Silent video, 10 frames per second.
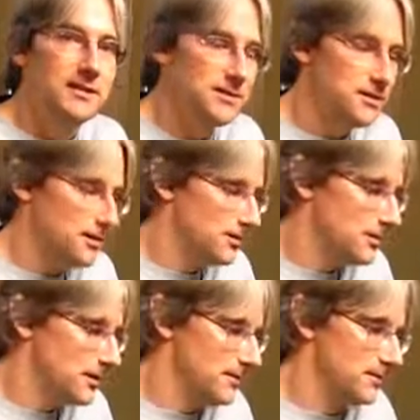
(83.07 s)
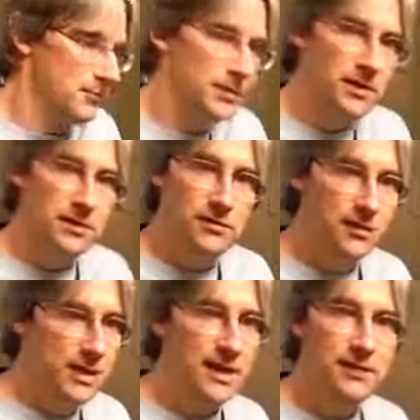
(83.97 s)
So your
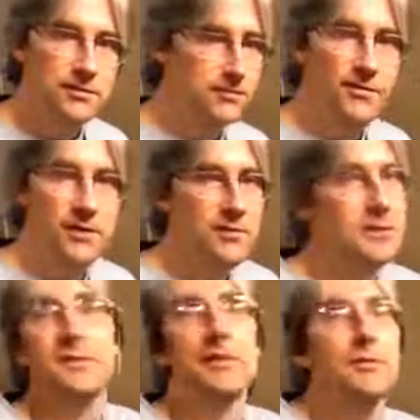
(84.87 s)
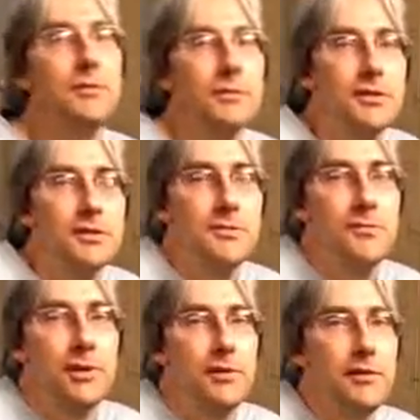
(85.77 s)
layout is very similar to the
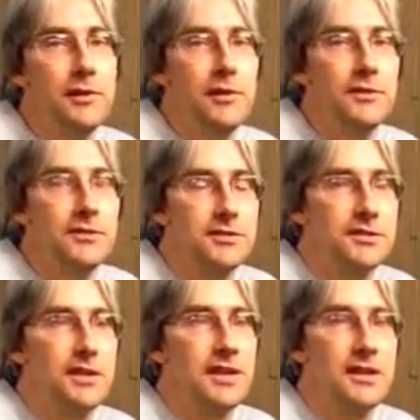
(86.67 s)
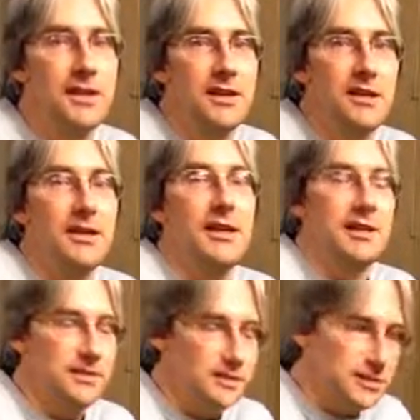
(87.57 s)
Imperial. It's just that
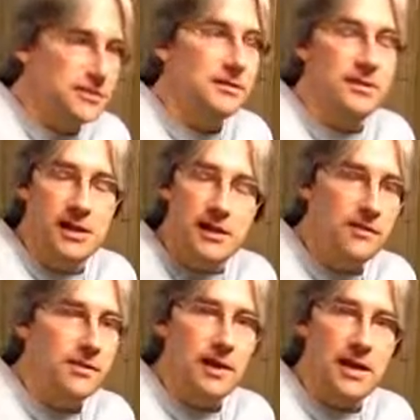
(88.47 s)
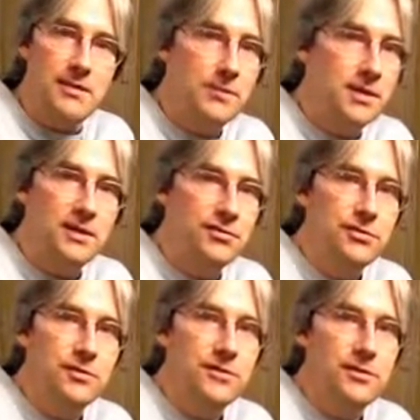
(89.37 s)
it's kind of a
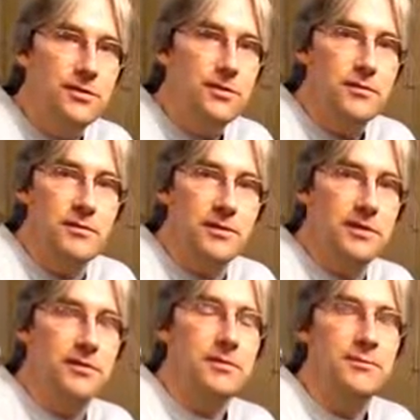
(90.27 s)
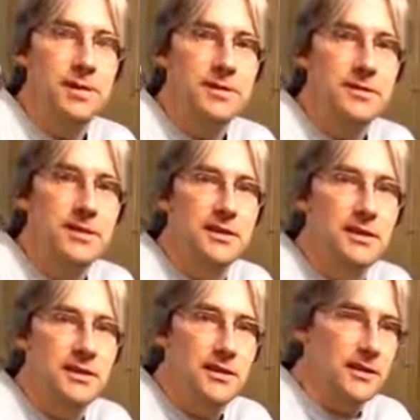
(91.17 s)
combination of the two. You mix the
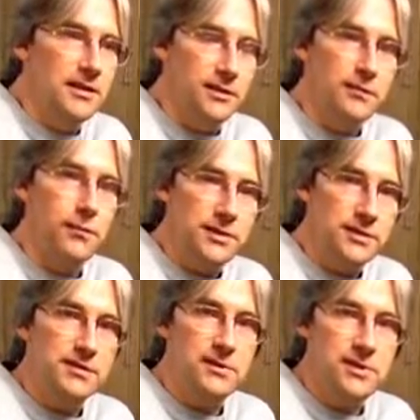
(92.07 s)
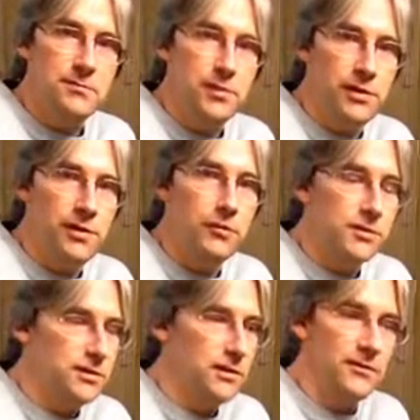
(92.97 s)
voicings of the Imperial,
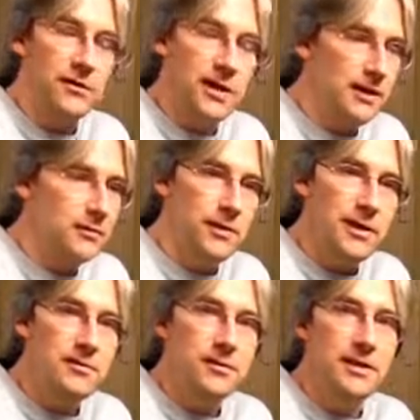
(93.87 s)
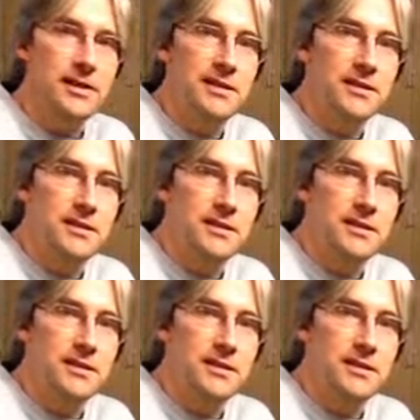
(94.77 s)
which cover a lot of ground. You got